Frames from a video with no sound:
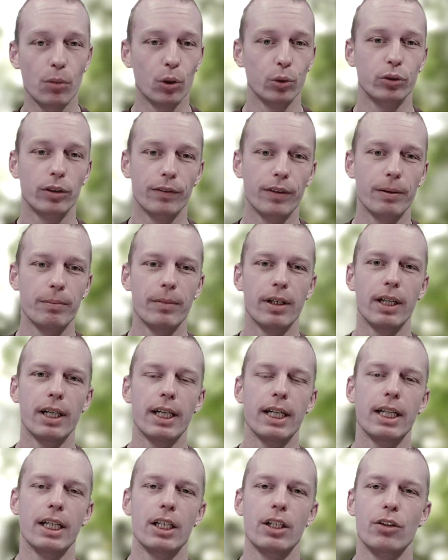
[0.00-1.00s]
most of them.
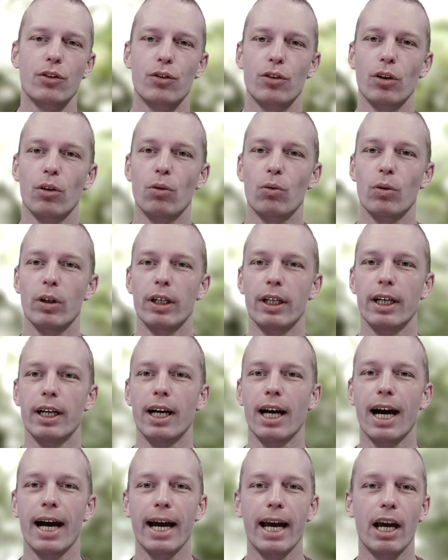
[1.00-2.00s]
So
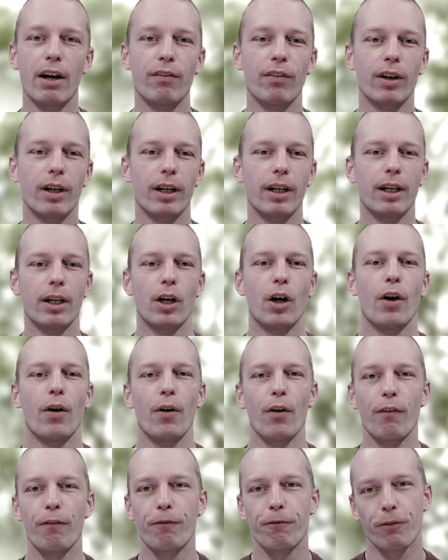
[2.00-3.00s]
I have a
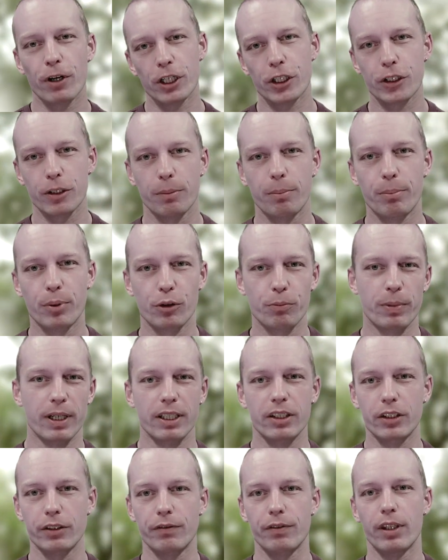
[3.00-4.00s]
fresher
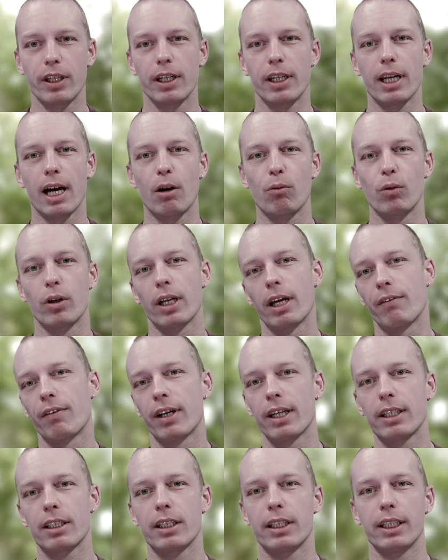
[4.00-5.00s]
perspective than I would have
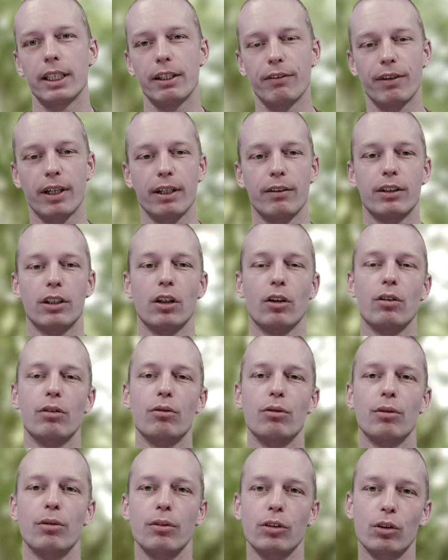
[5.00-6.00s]
had if I had
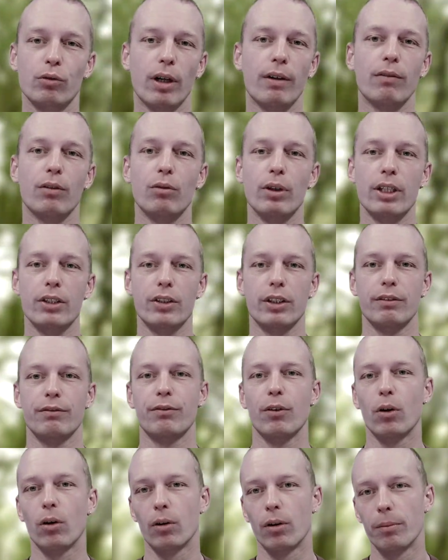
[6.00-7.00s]
done gravel racing
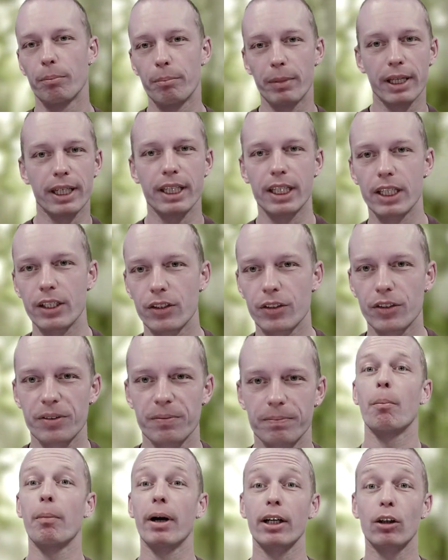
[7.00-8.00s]
for many years.
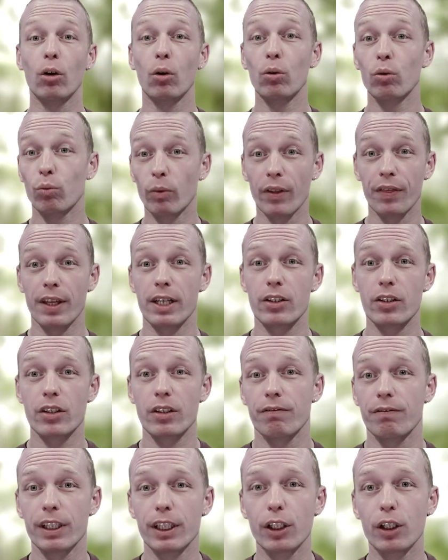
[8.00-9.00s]
My goal with
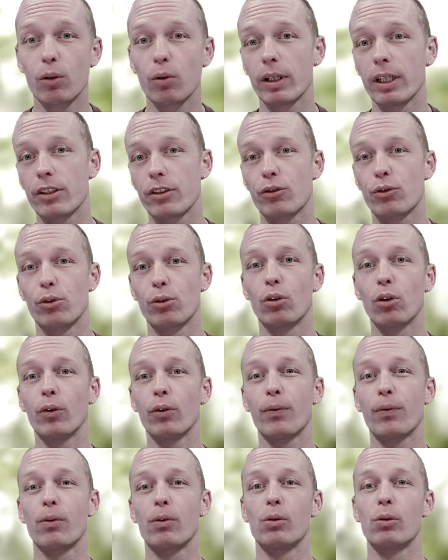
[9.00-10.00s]
this video is to
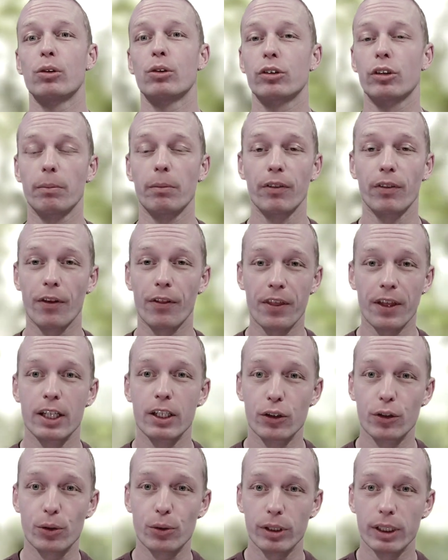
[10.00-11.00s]
go through some of the
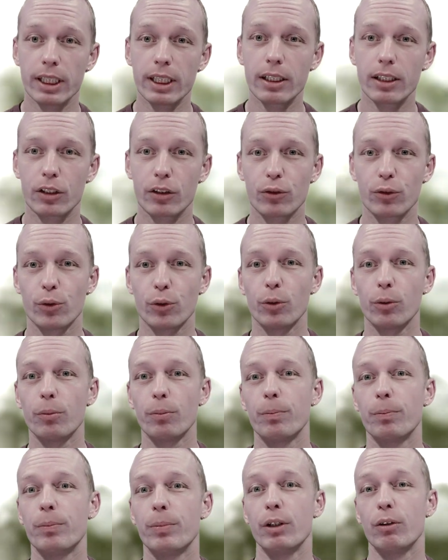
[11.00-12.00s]
things you need
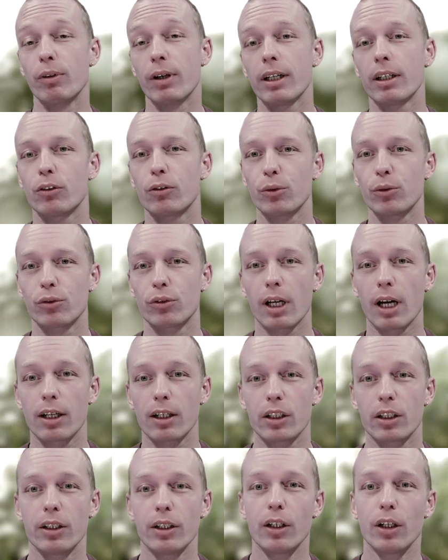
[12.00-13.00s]
to be ready to start